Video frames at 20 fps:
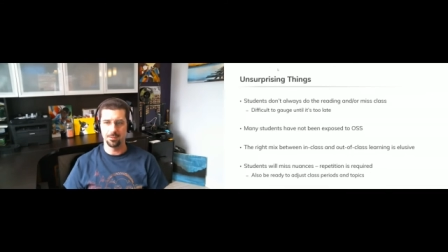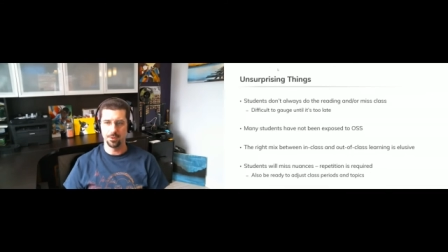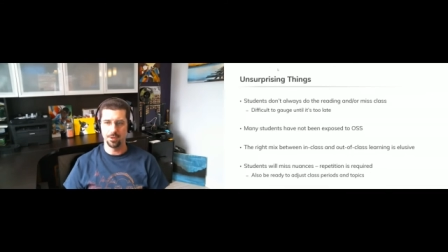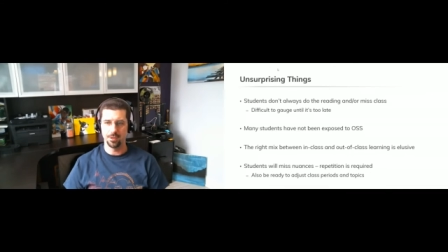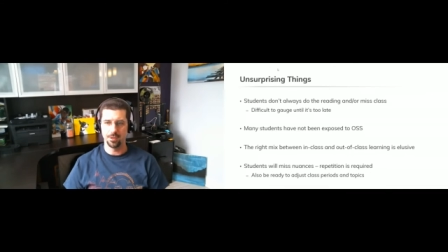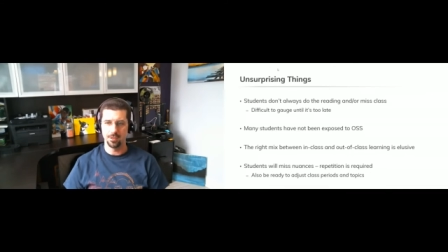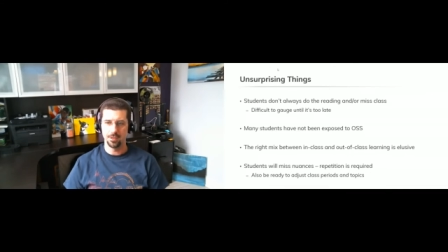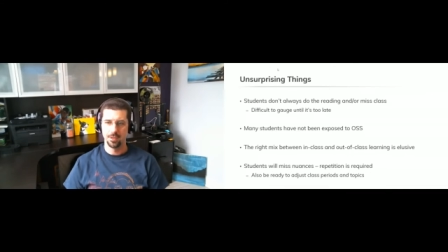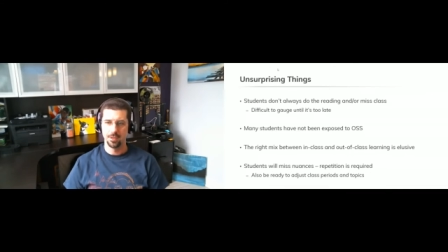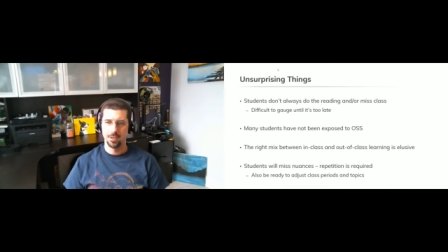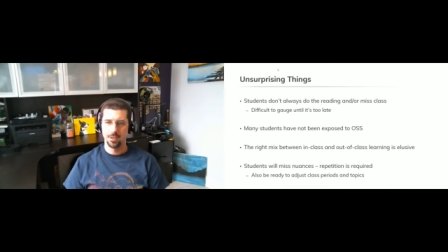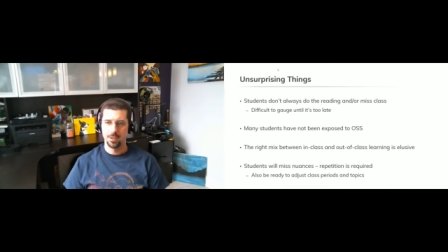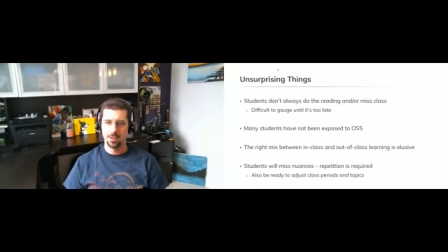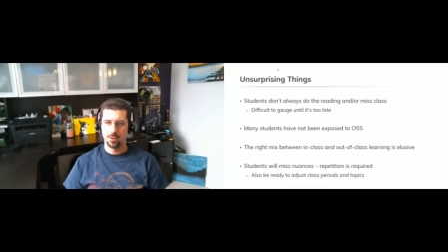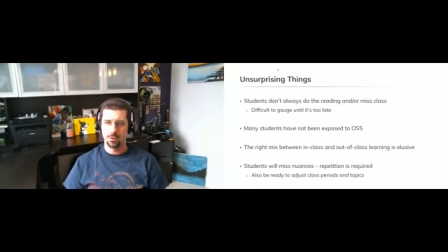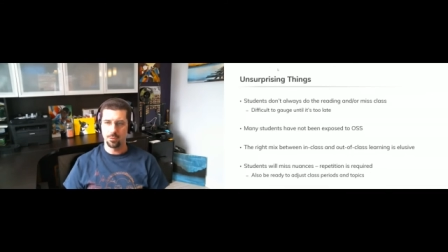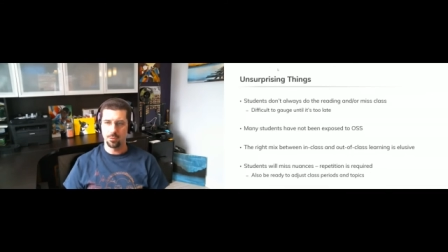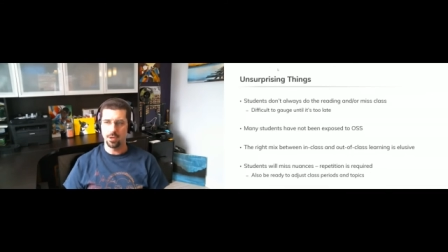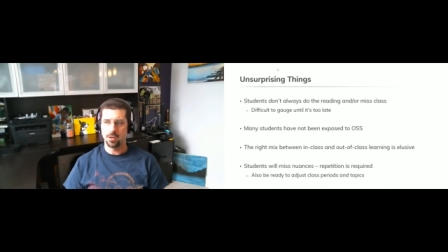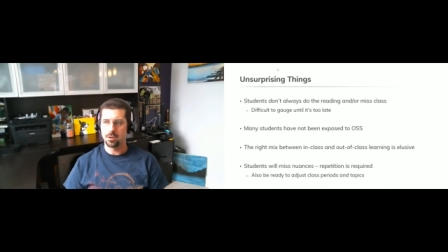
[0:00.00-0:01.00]
We
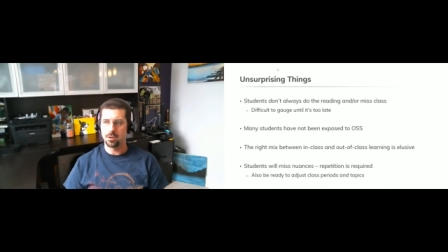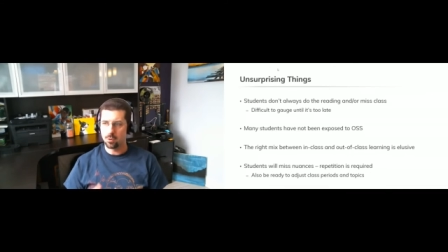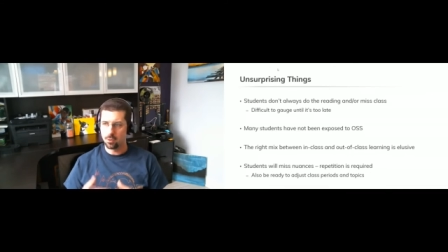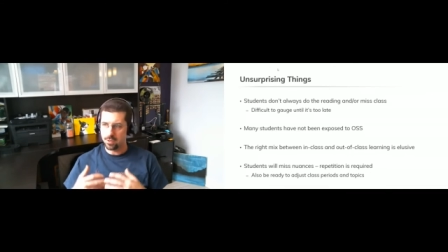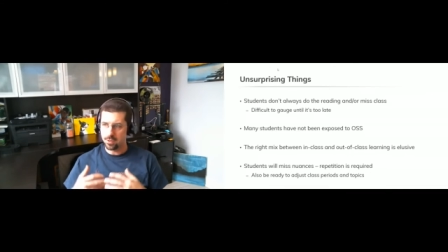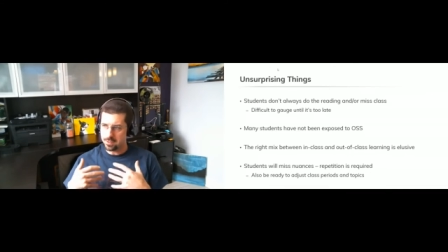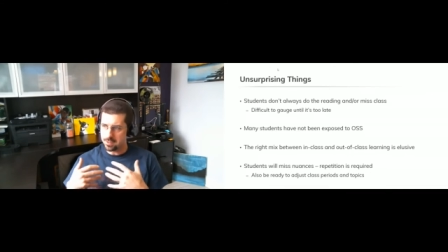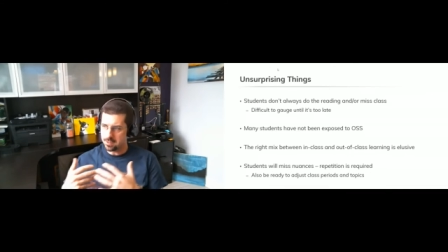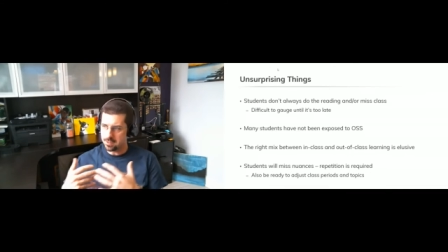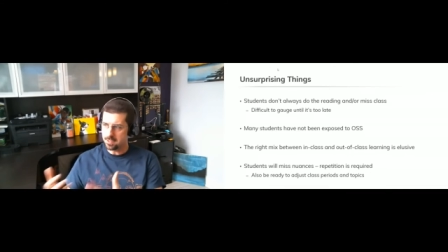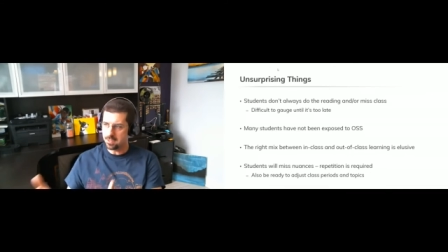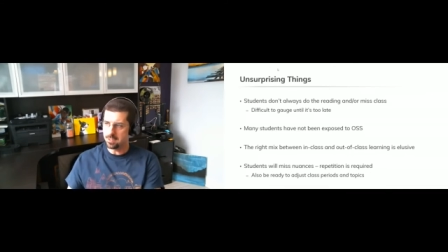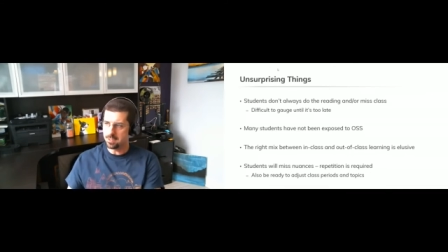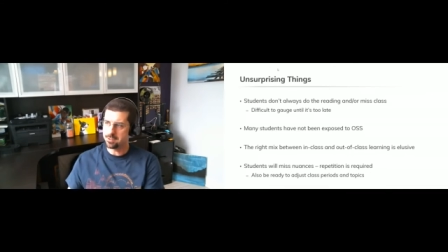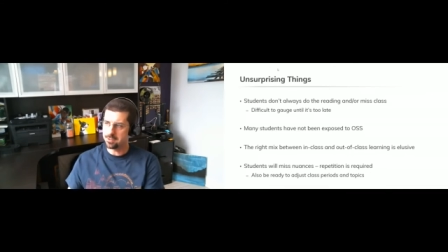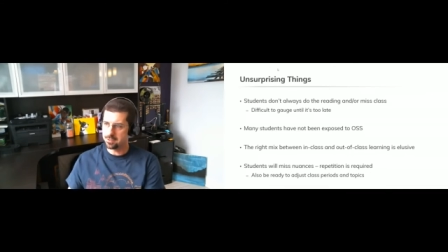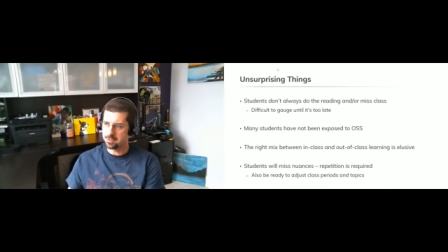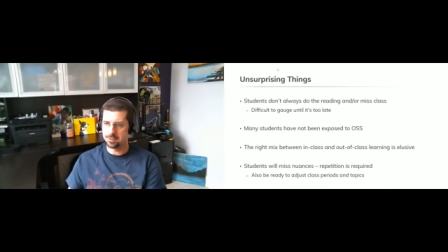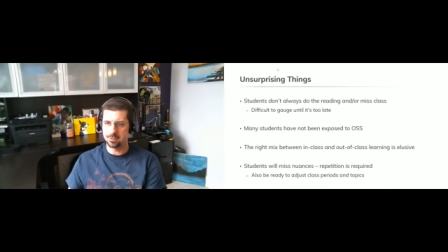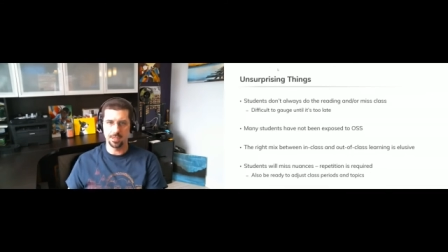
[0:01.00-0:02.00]
we are going to
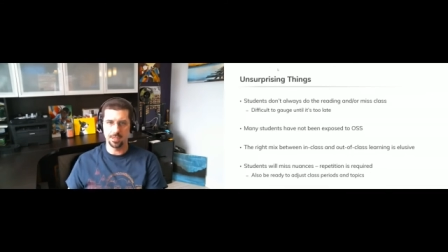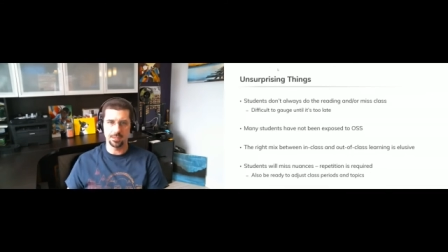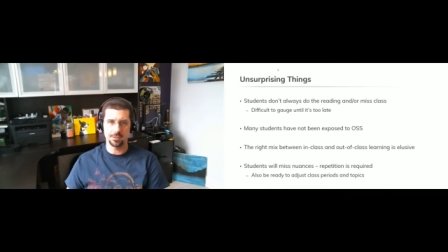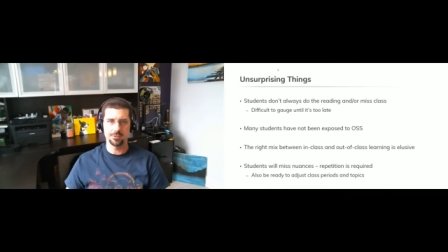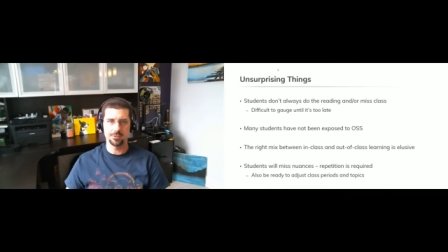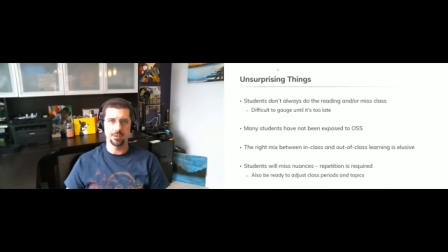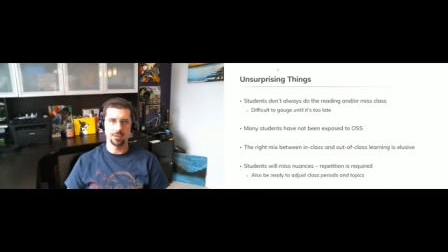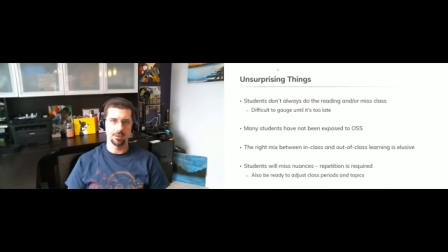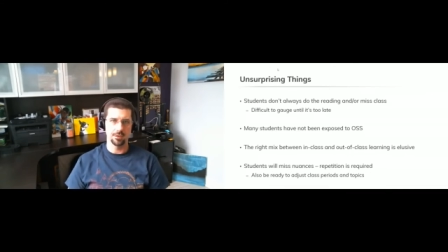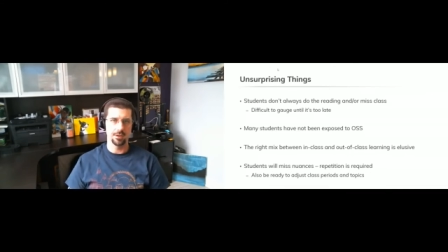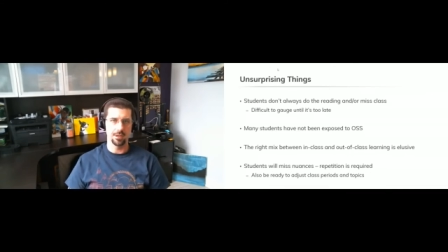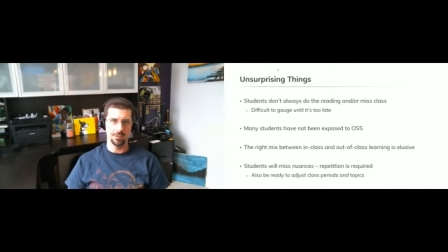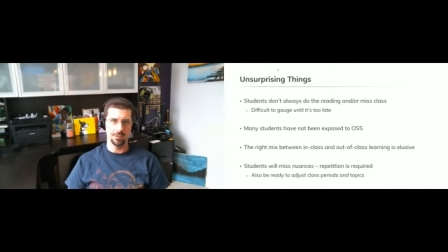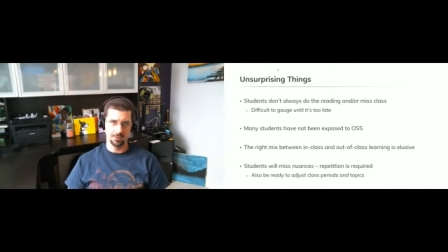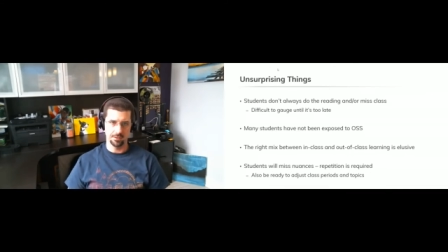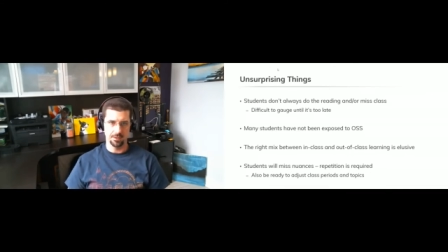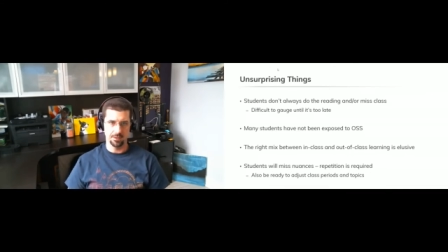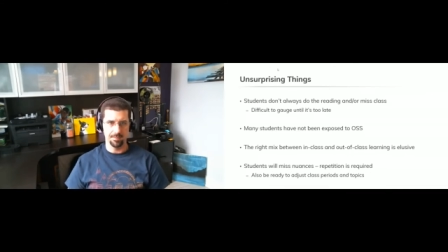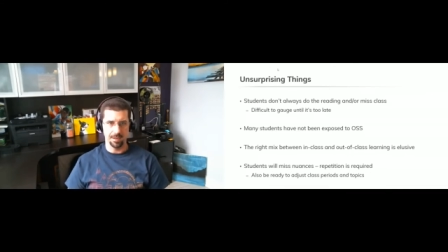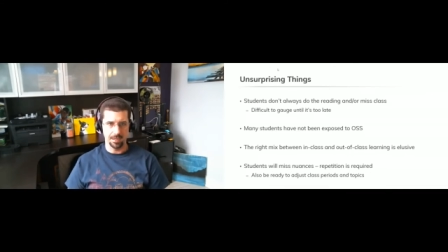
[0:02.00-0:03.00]
teach this next
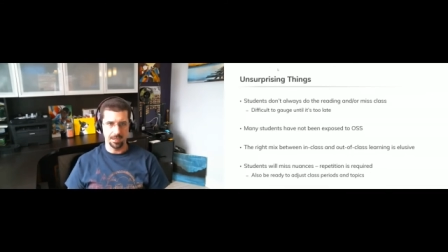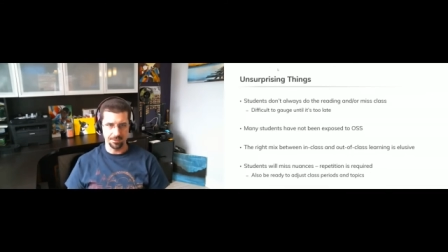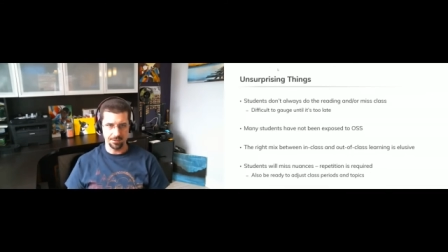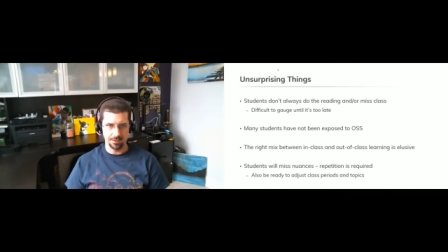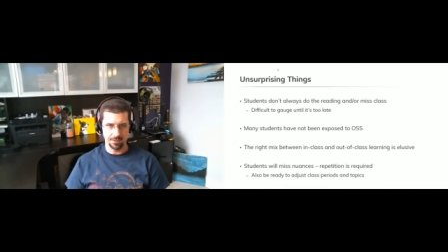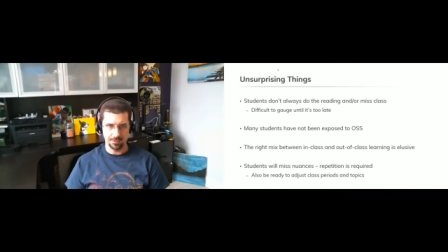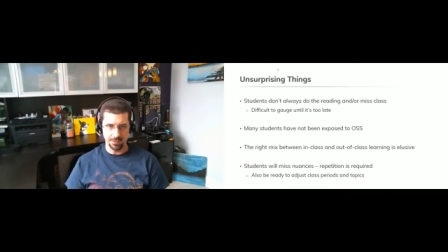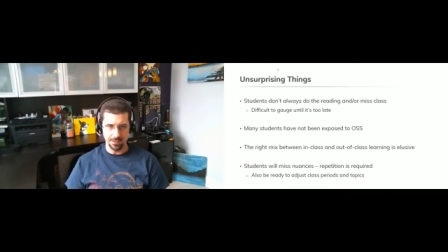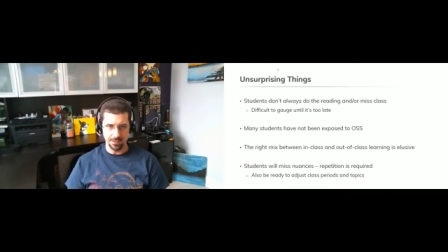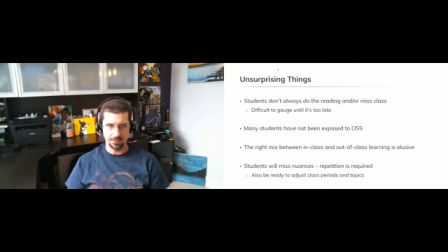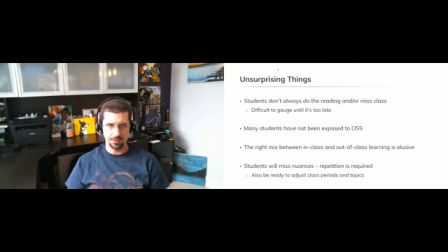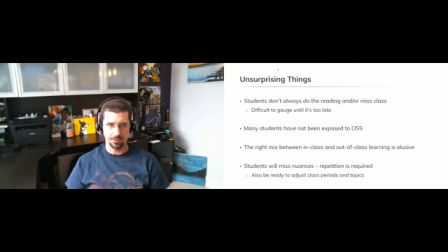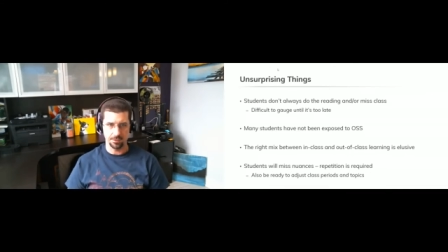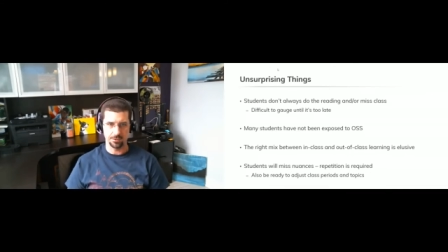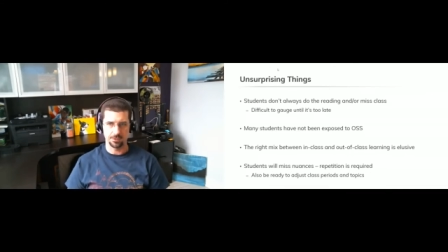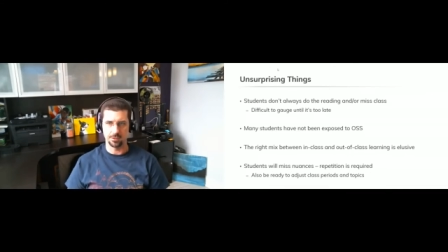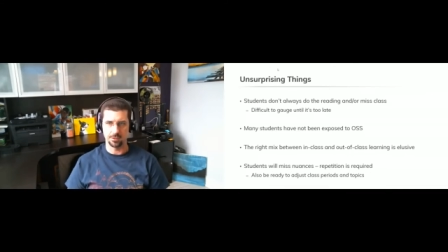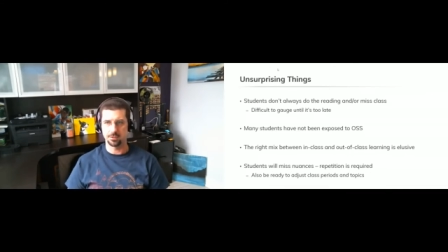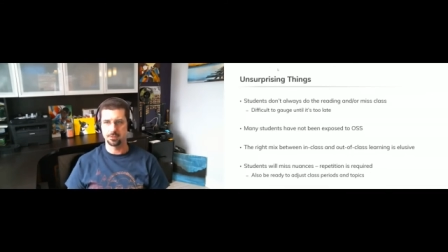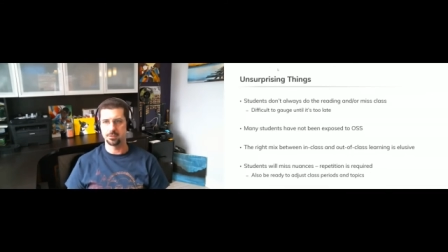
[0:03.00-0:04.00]
generation about this
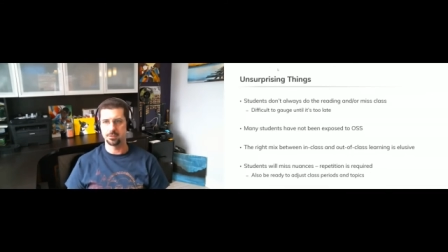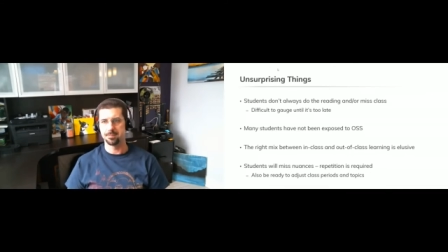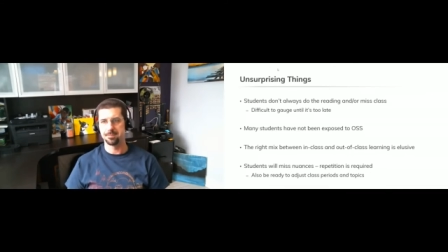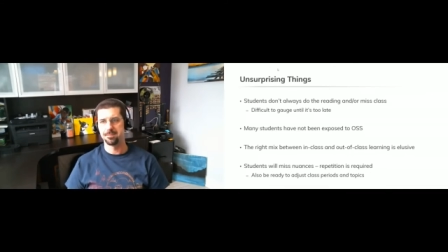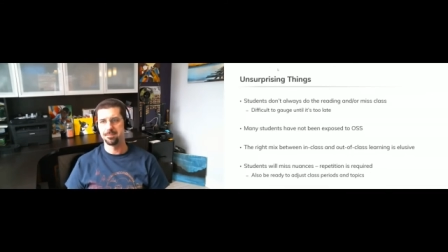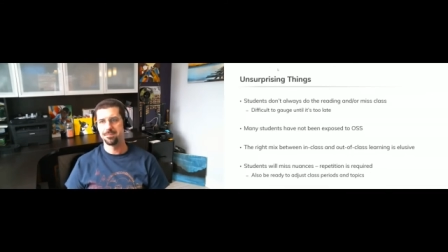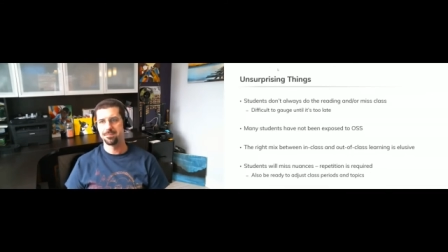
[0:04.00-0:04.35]
ecosystem.